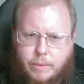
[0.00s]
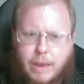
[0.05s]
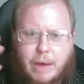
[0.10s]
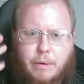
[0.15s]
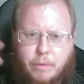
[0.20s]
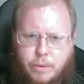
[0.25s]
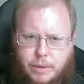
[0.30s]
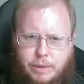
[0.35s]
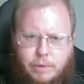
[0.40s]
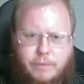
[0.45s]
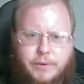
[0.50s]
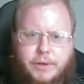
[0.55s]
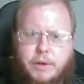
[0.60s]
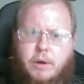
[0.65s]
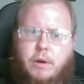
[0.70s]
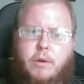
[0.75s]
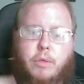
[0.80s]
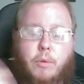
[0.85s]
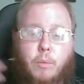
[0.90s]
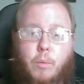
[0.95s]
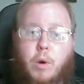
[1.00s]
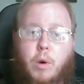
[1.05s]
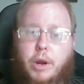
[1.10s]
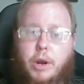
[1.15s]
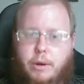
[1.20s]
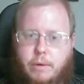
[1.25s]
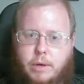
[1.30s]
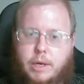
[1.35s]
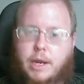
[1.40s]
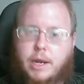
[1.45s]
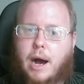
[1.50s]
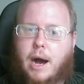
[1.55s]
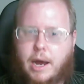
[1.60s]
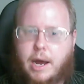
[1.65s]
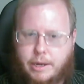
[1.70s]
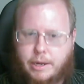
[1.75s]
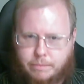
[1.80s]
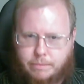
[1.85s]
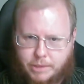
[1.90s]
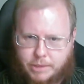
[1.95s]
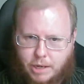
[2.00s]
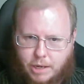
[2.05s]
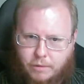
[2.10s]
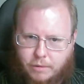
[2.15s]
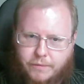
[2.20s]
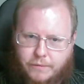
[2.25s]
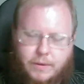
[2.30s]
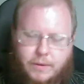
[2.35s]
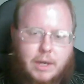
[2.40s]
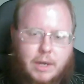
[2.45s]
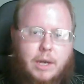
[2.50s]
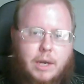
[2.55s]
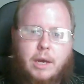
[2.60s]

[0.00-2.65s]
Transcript: Eru Iluvatar, the One, God Himself,